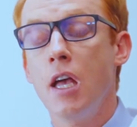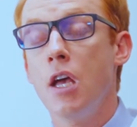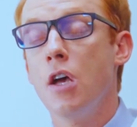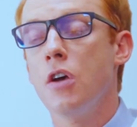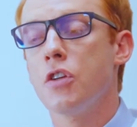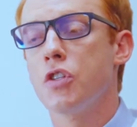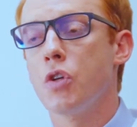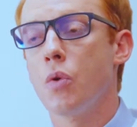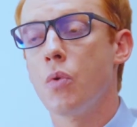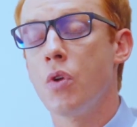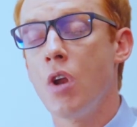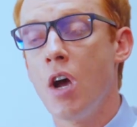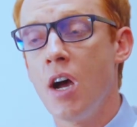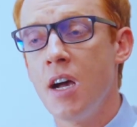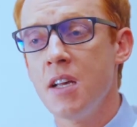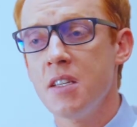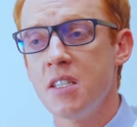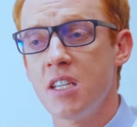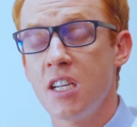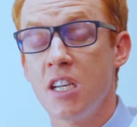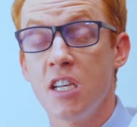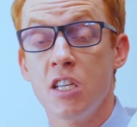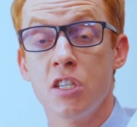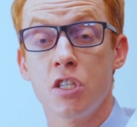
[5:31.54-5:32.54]
So
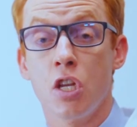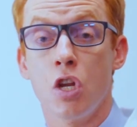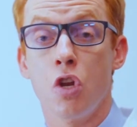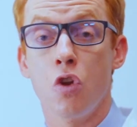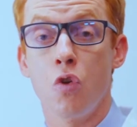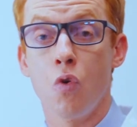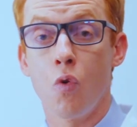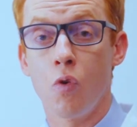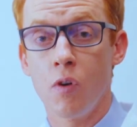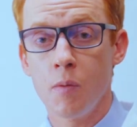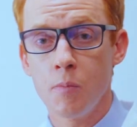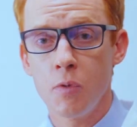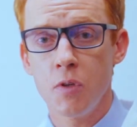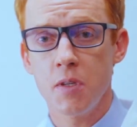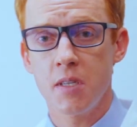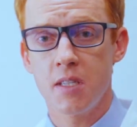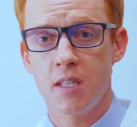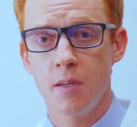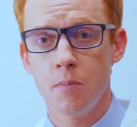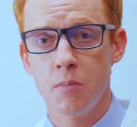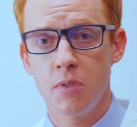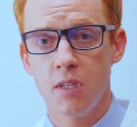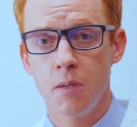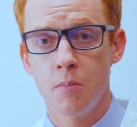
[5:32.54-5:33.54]
nausea is a normal
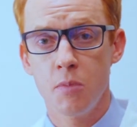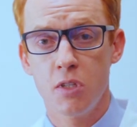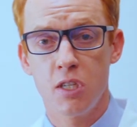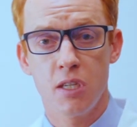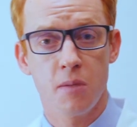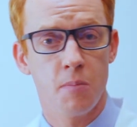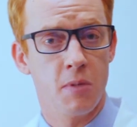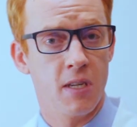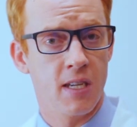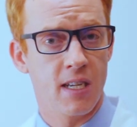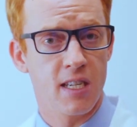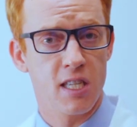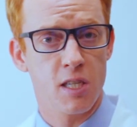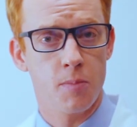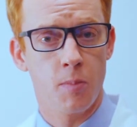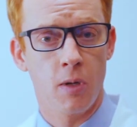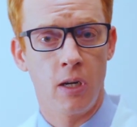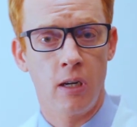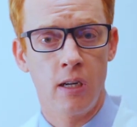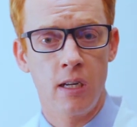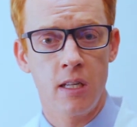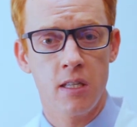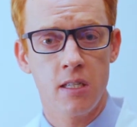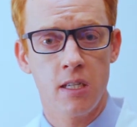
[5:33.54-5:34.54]
symptom to be
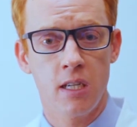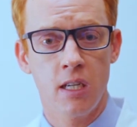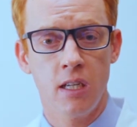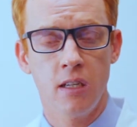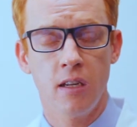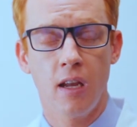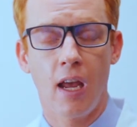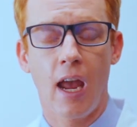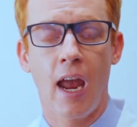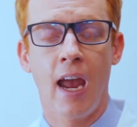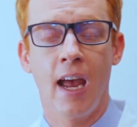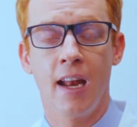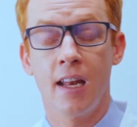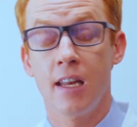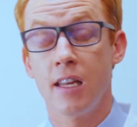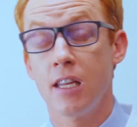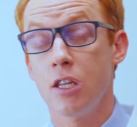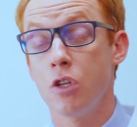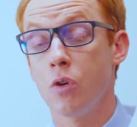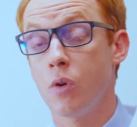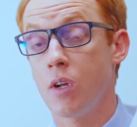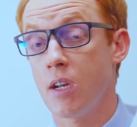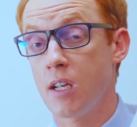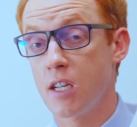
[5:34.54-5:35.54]
experiencing,
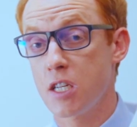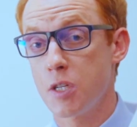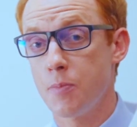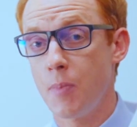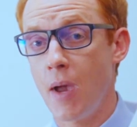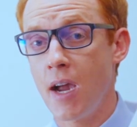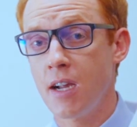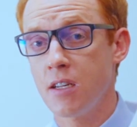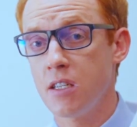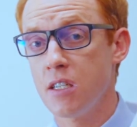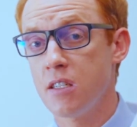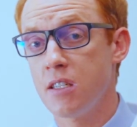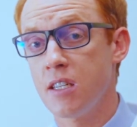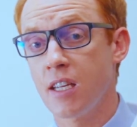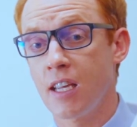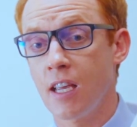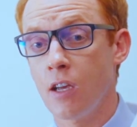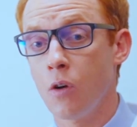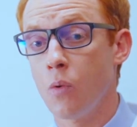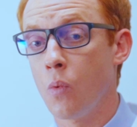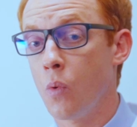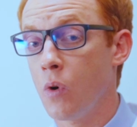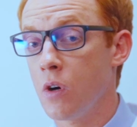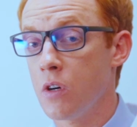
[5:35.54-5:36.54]
and you can expect it to
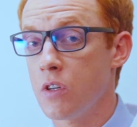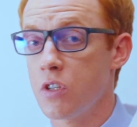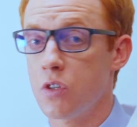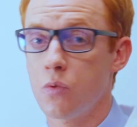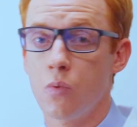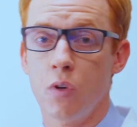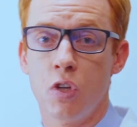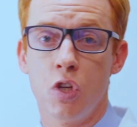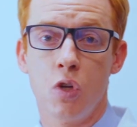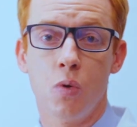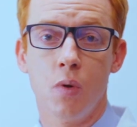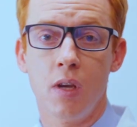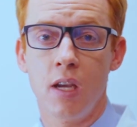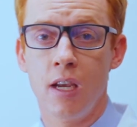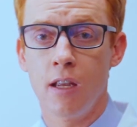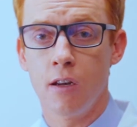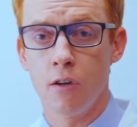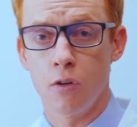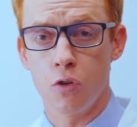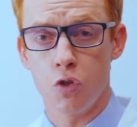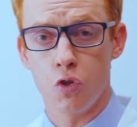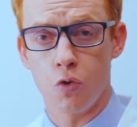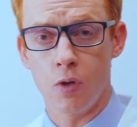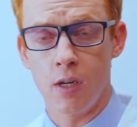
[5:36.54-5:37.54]
get worse when you eat
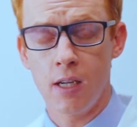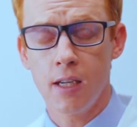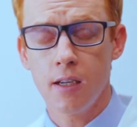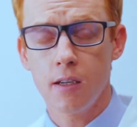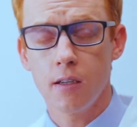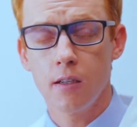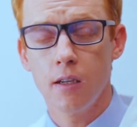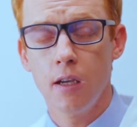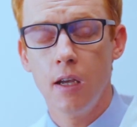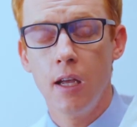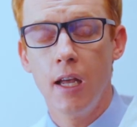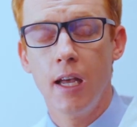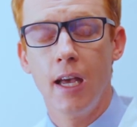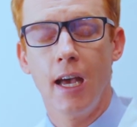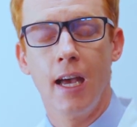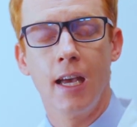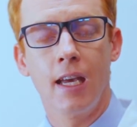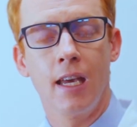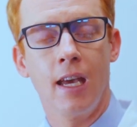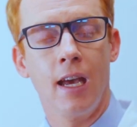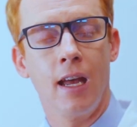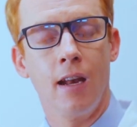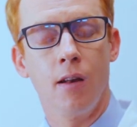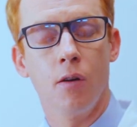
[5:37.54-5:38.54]
or drink.
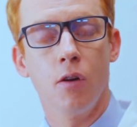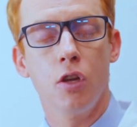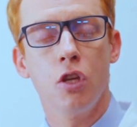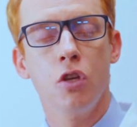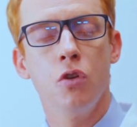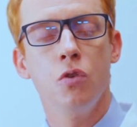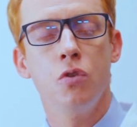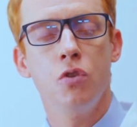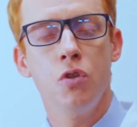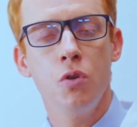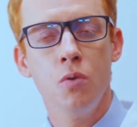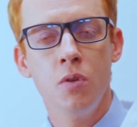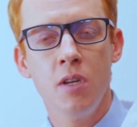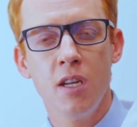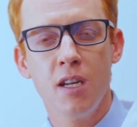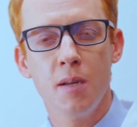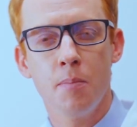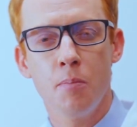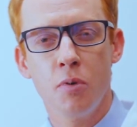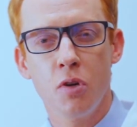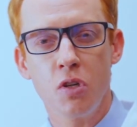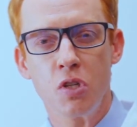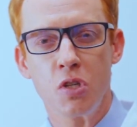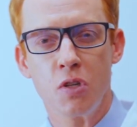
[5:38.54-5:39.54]
Again, you do need to
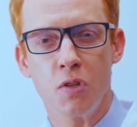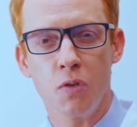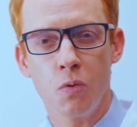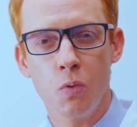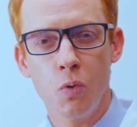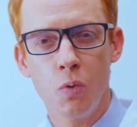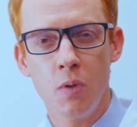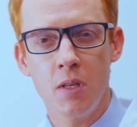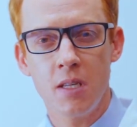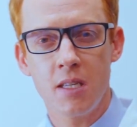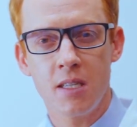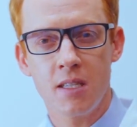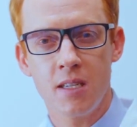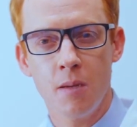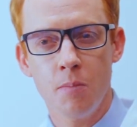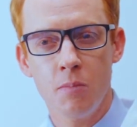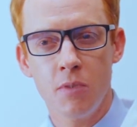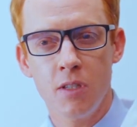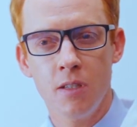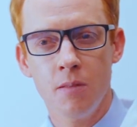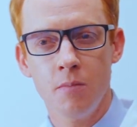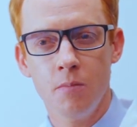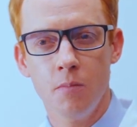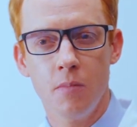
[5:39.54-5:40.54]
push through this
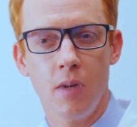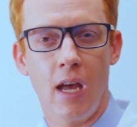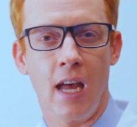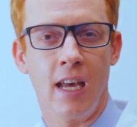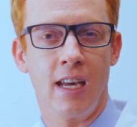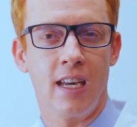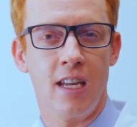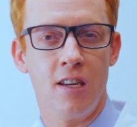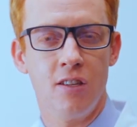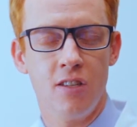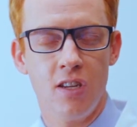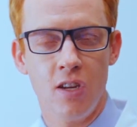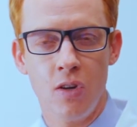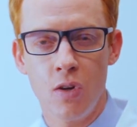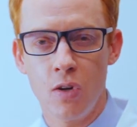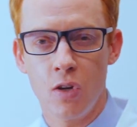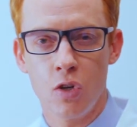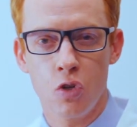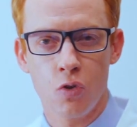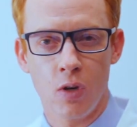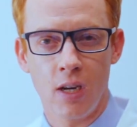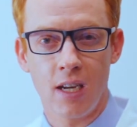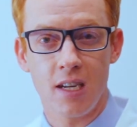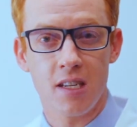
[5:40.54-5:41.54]
symptom and continue to
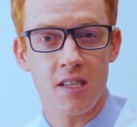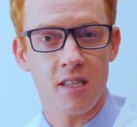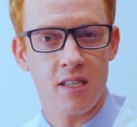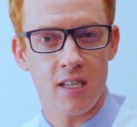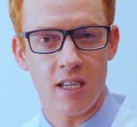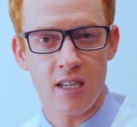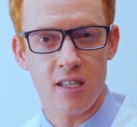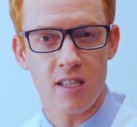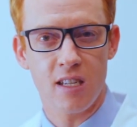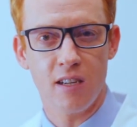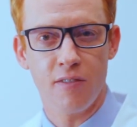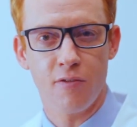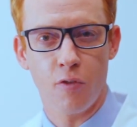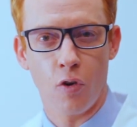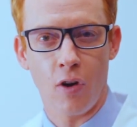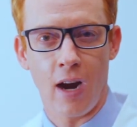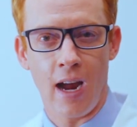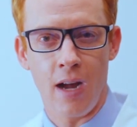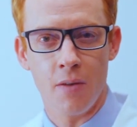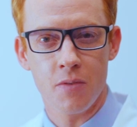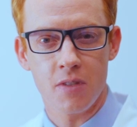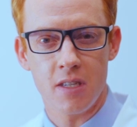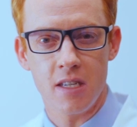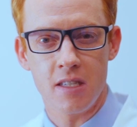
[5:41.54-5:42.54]
drink 64
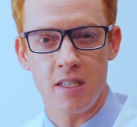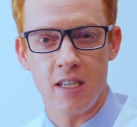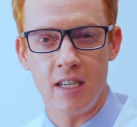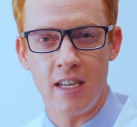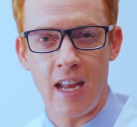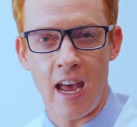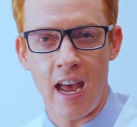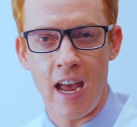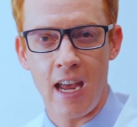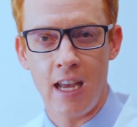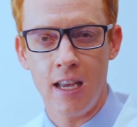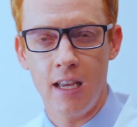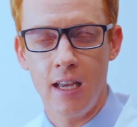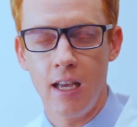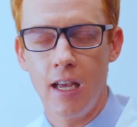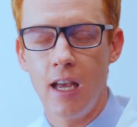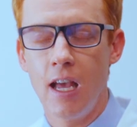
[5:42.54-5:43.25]
ounces a day.